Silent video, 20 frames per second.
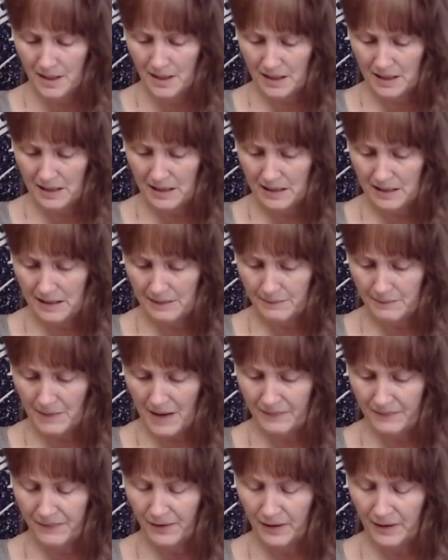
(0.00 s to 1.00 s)
I
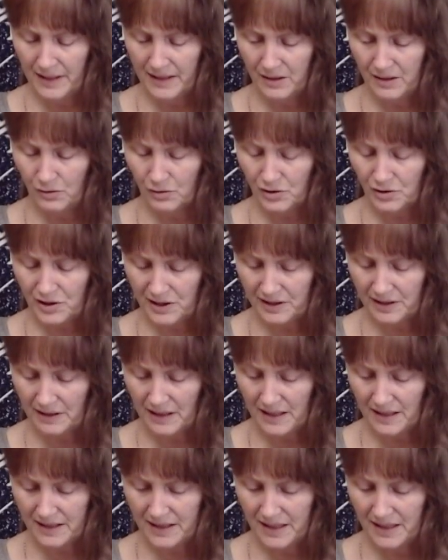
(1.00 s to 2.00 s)
feel like you're
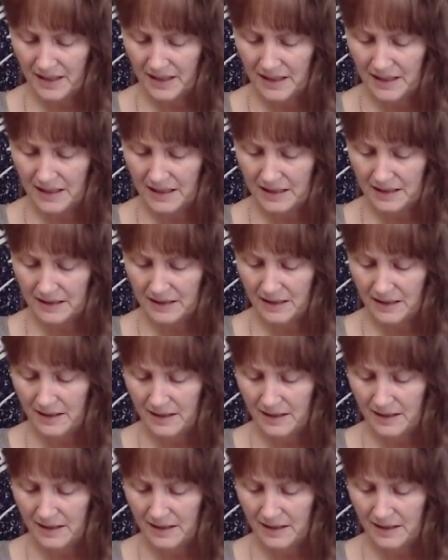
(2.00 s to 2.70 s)
stuck in